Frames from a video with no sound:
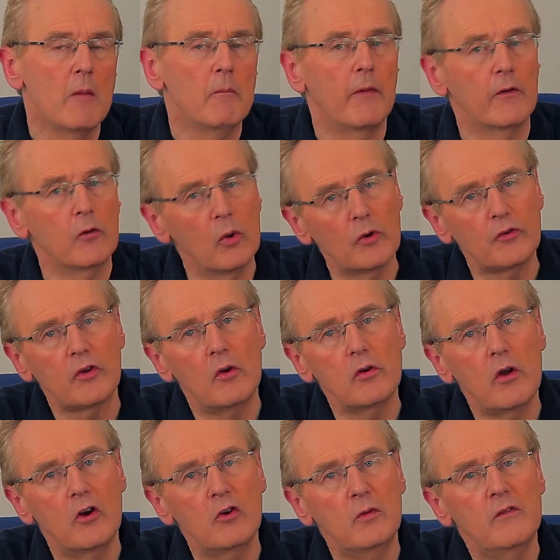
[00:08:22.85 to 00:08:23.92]
But they're also
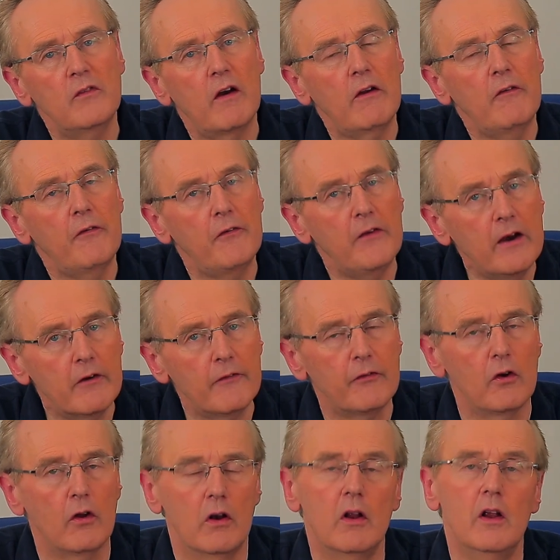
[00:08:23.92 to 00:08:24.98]
going to be very
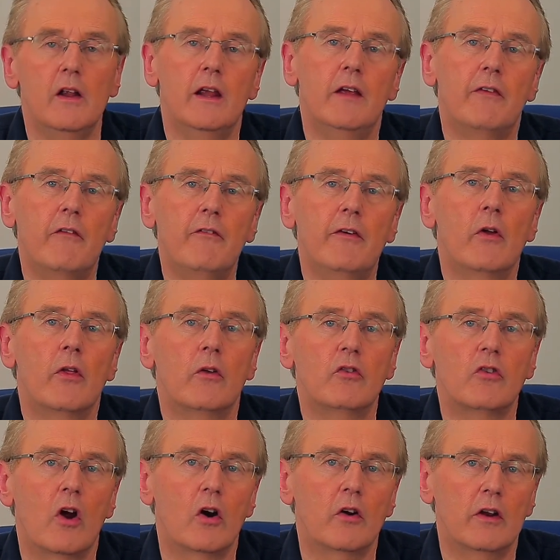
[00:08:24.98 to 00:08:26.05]
fearful if they feel those
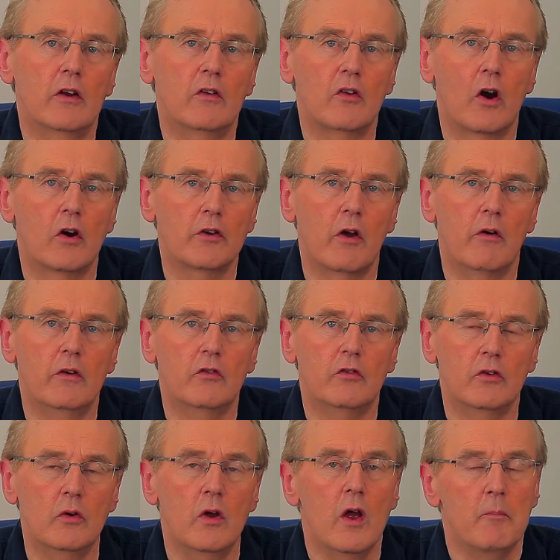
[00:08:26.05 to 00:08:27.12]
targets are going
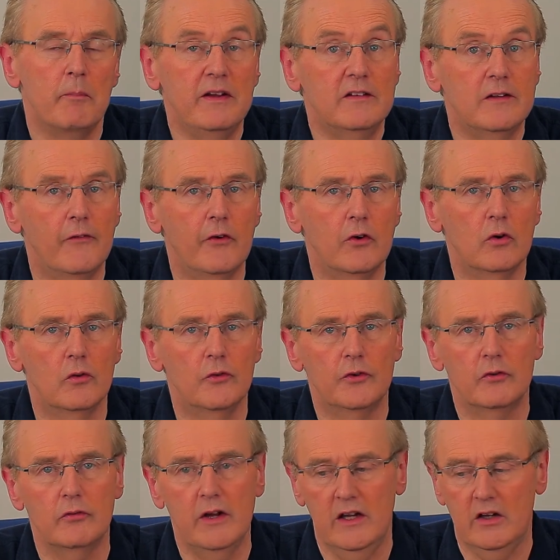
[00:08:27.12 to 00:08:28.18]
to be difficult
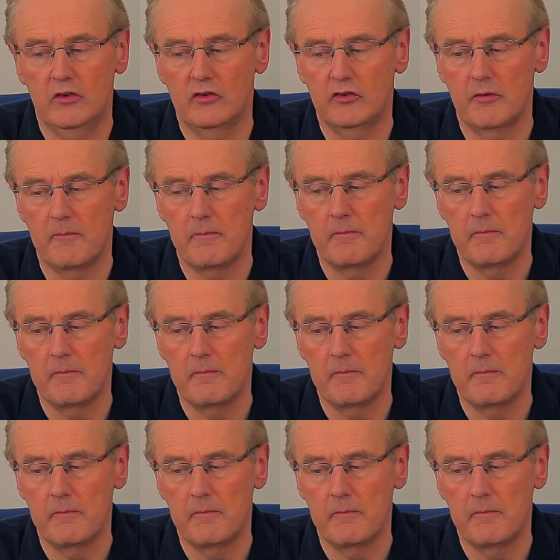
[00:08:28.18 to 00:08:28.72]
to reach.